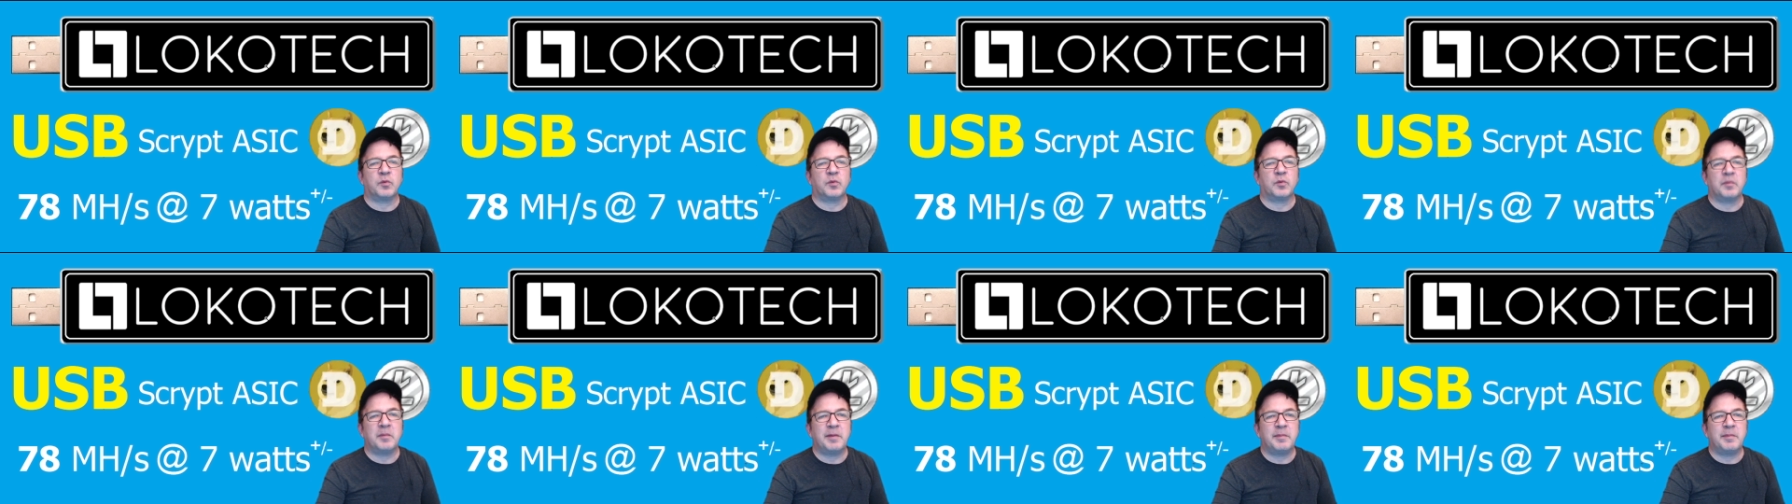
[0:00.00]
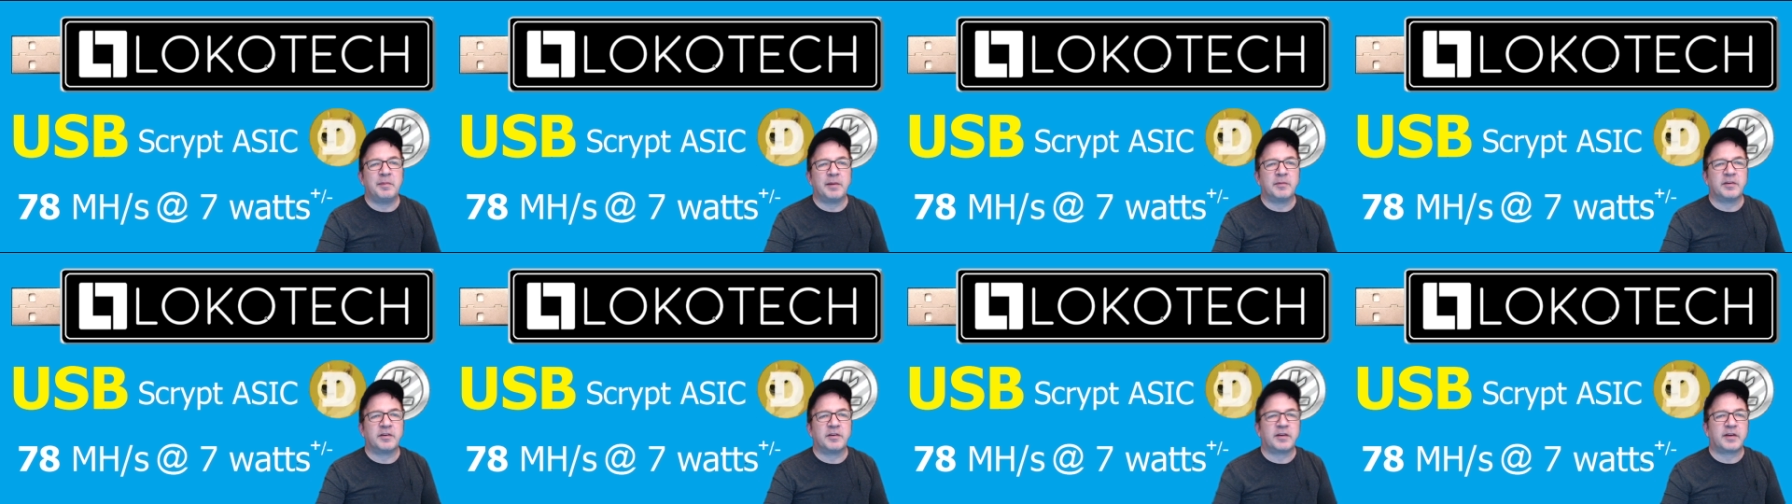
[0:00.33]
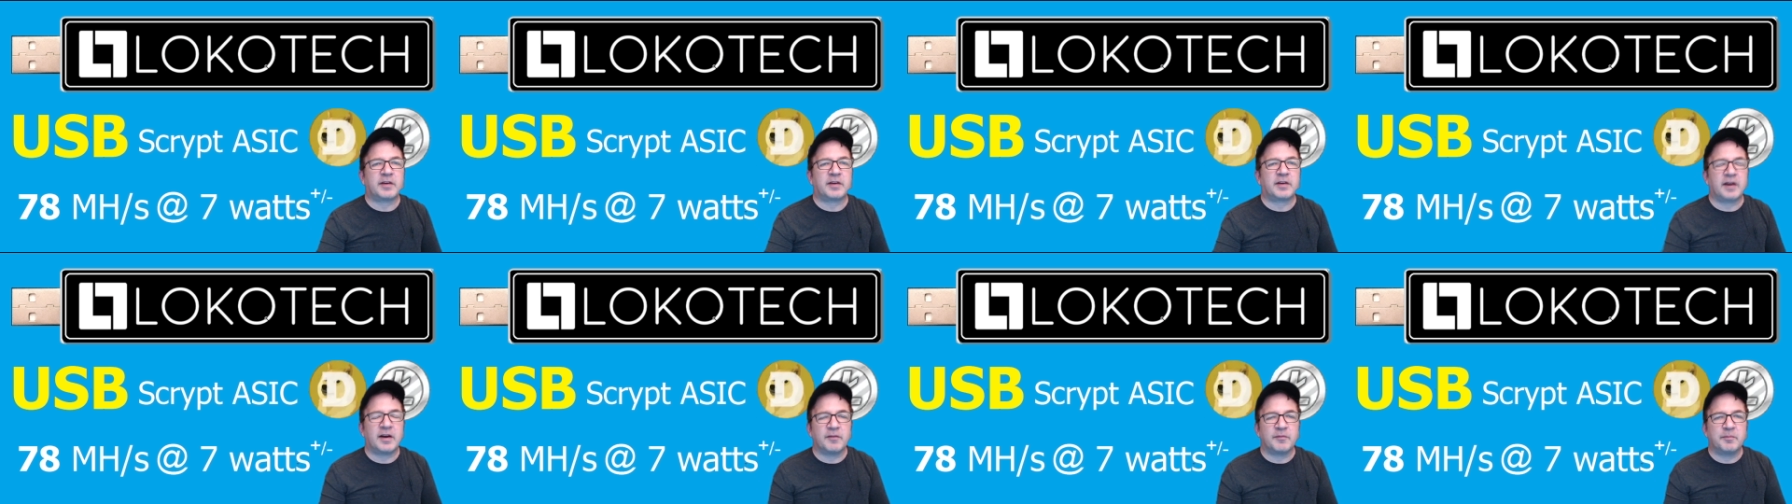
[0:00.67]
Maybe I'm just
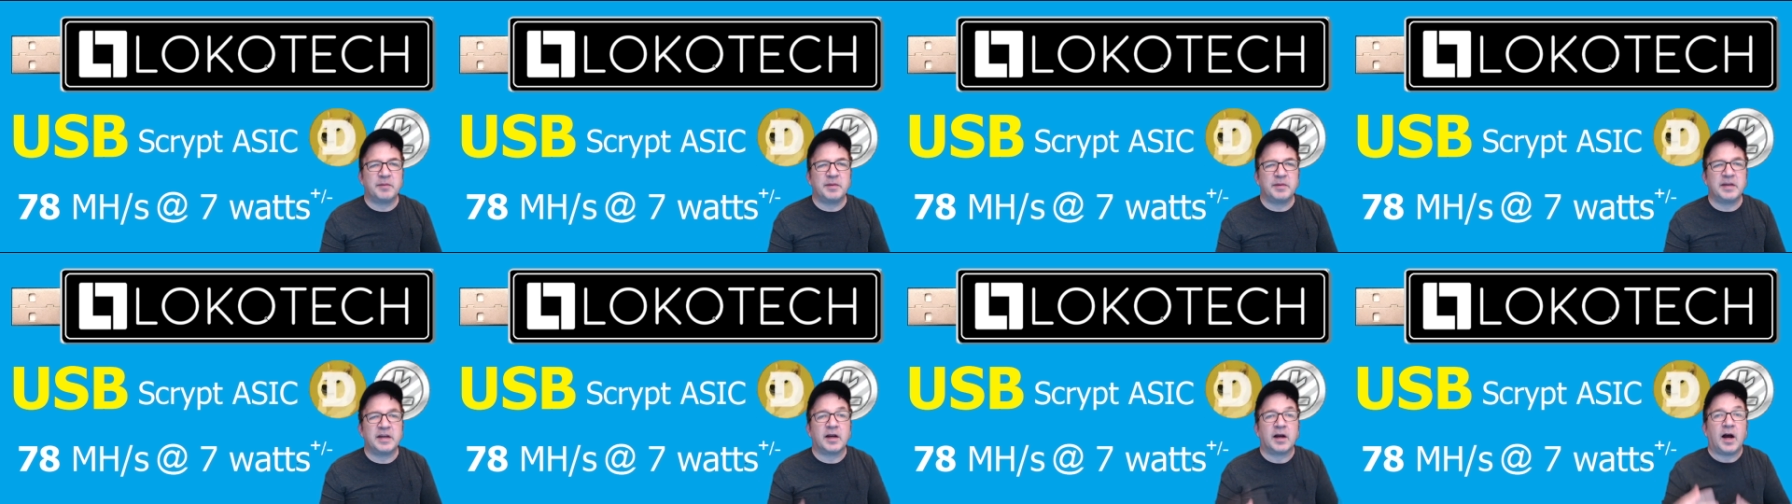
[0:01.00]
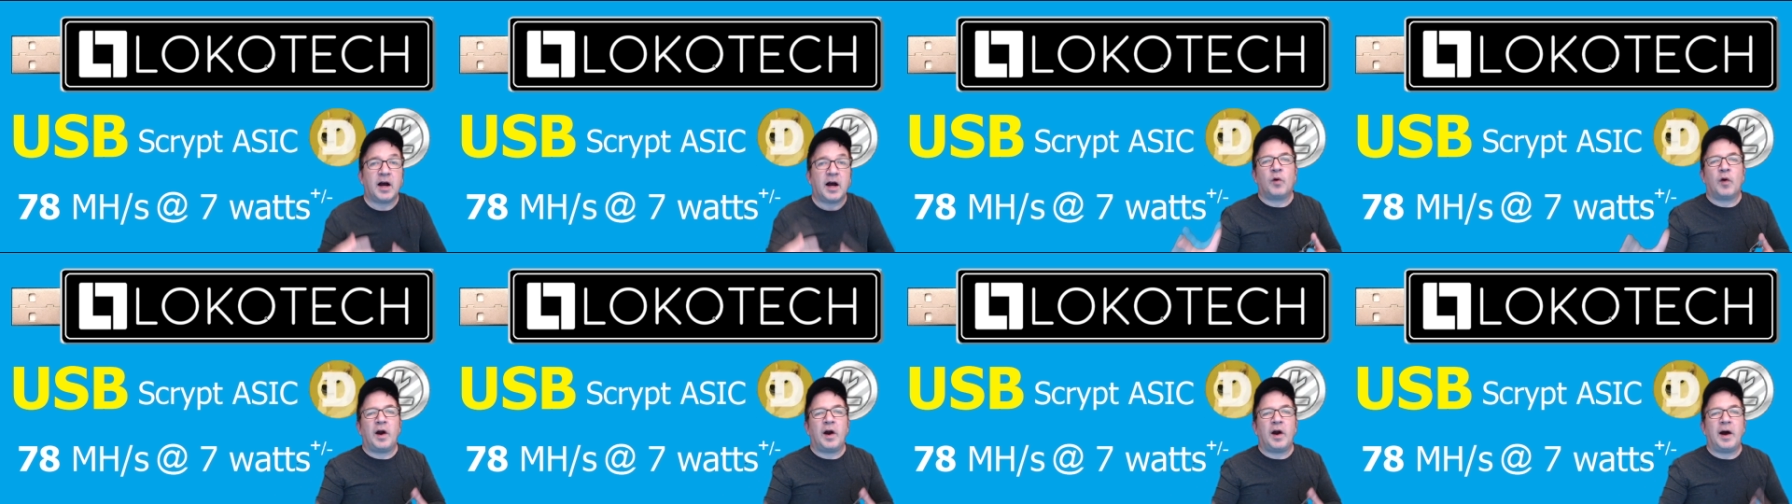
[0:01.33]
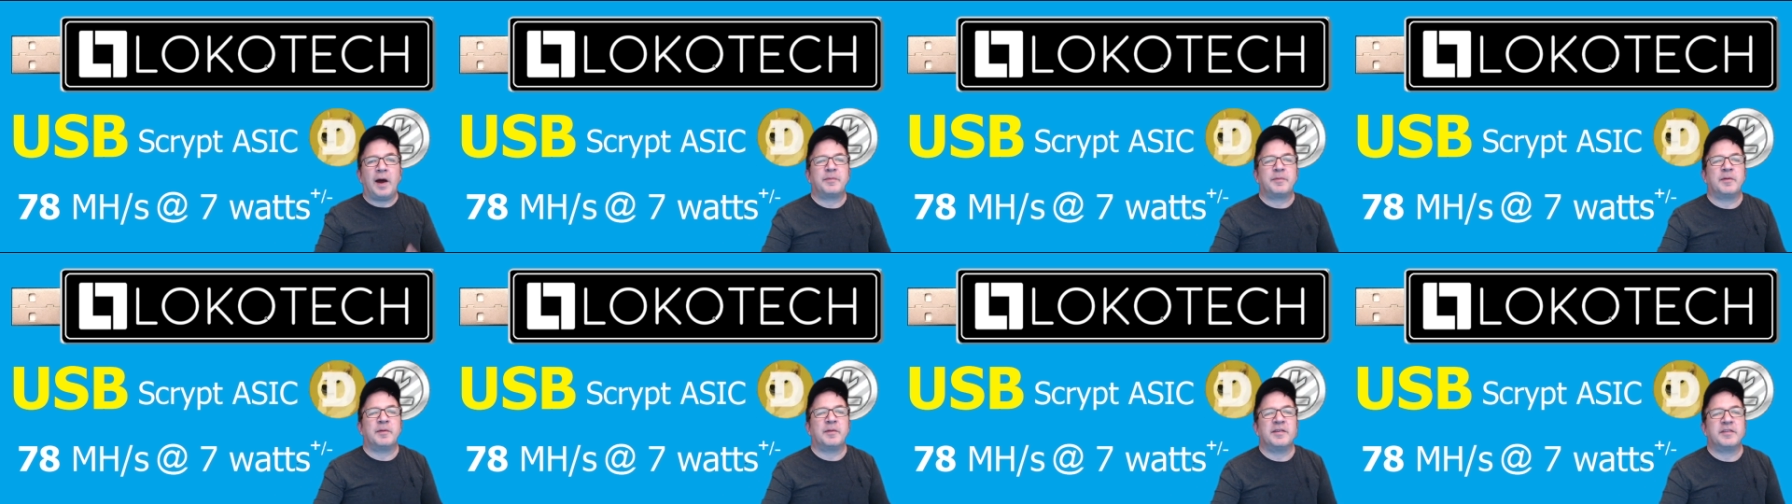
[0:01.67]
kind of being
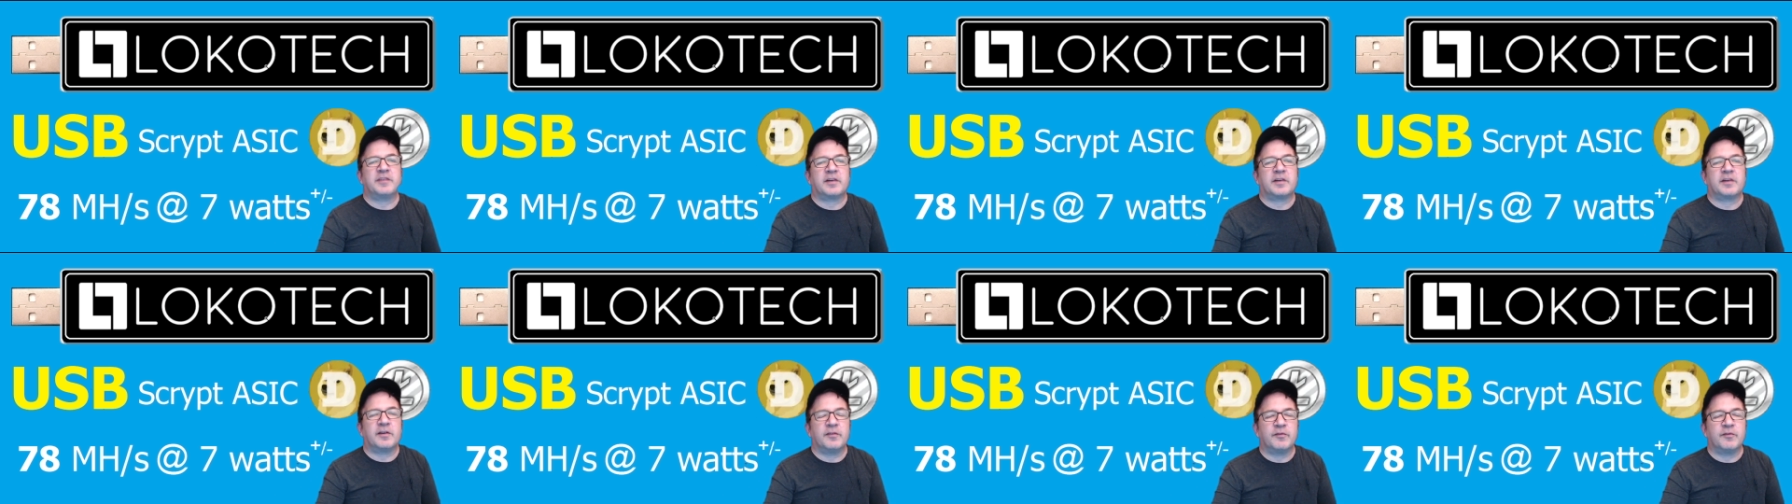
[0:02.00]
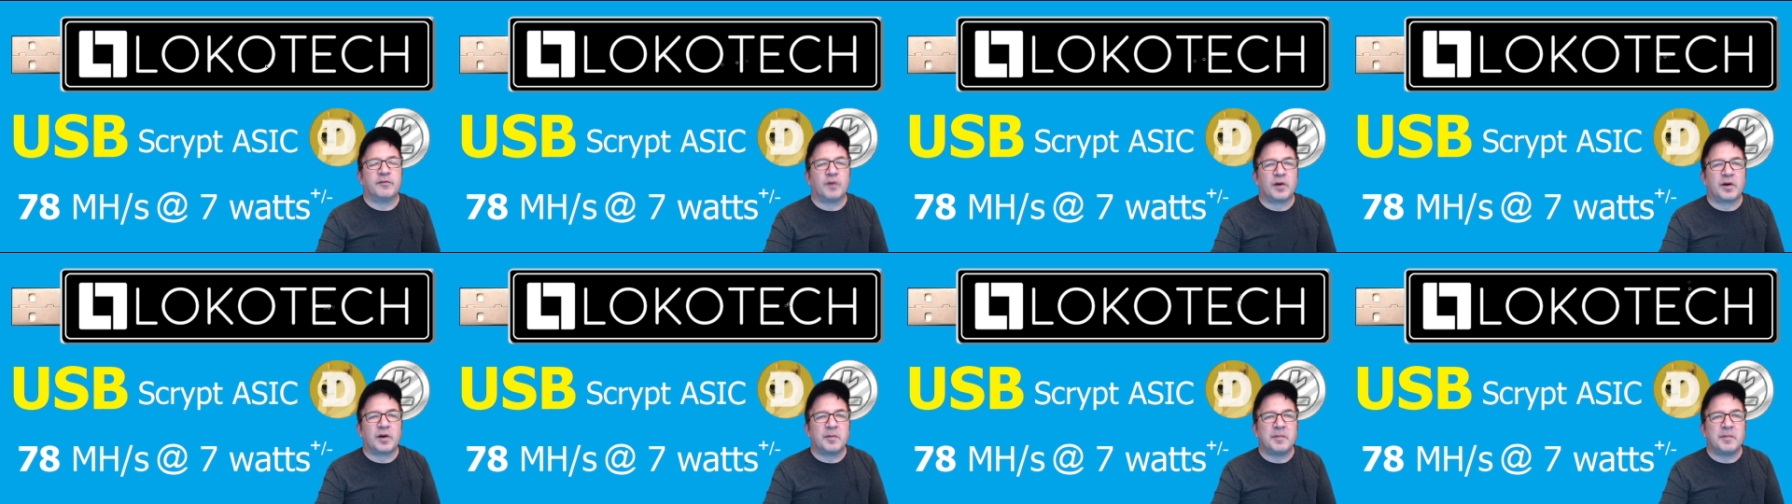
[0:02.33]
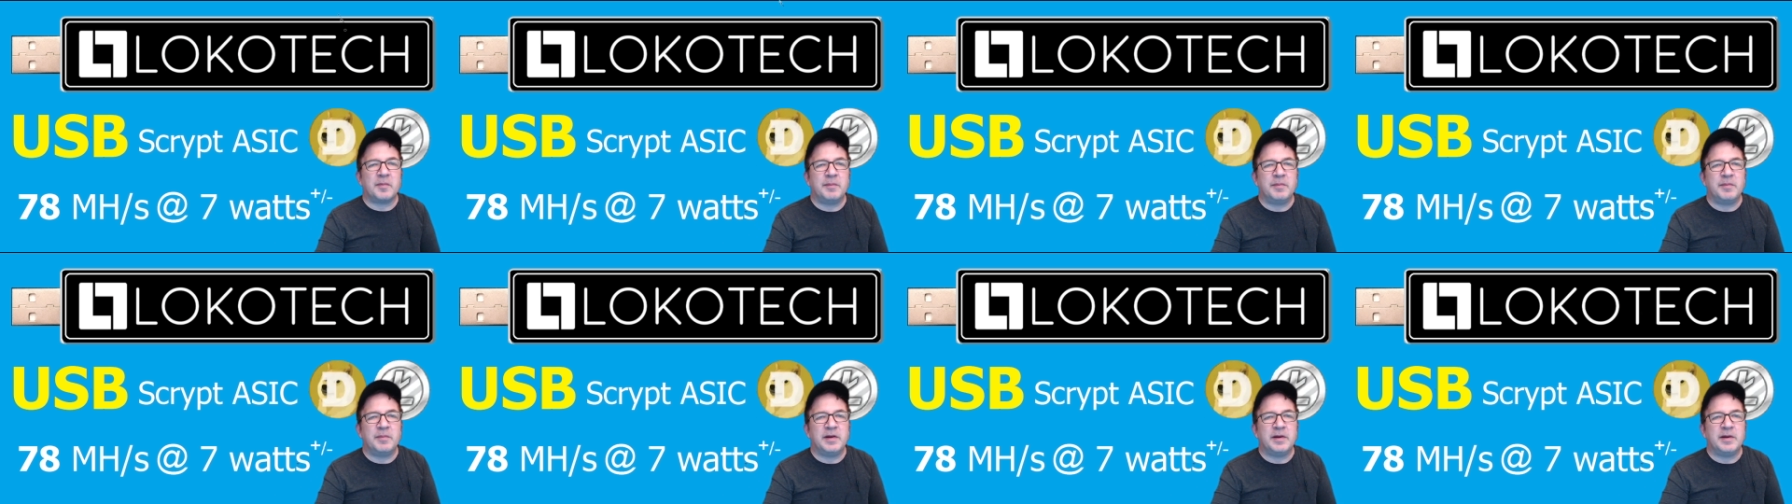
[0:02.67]
optimistic of what it may
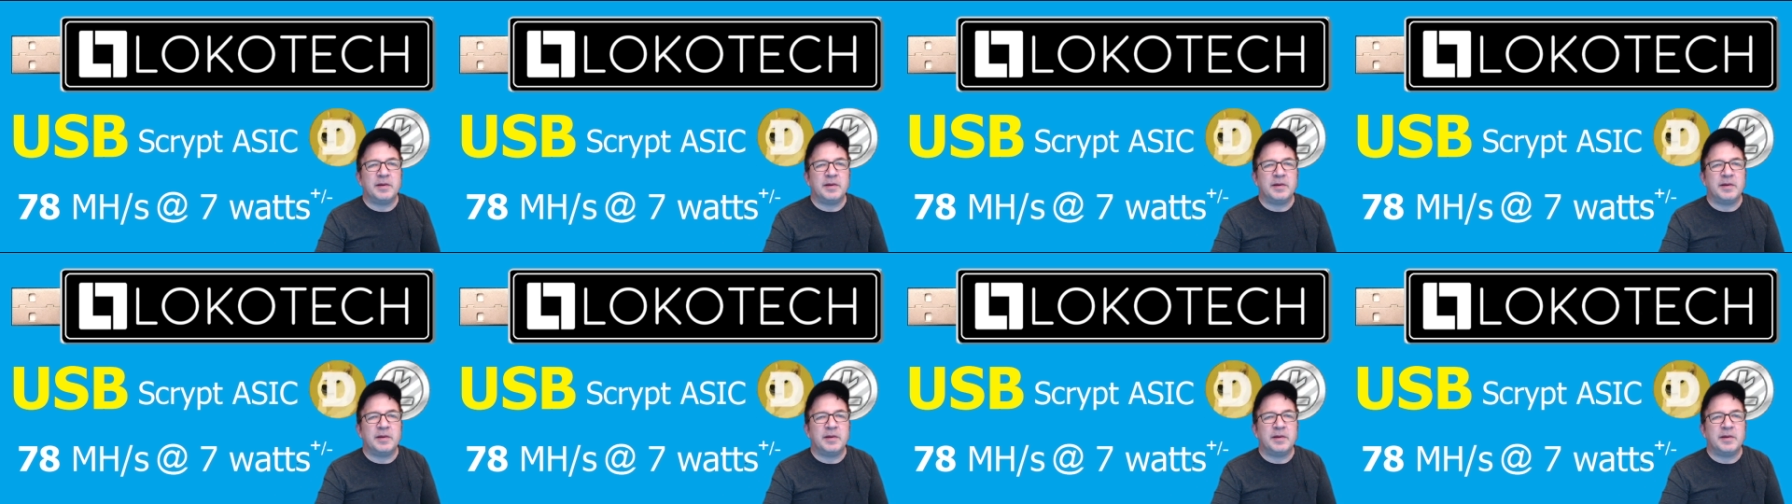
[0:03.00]
be,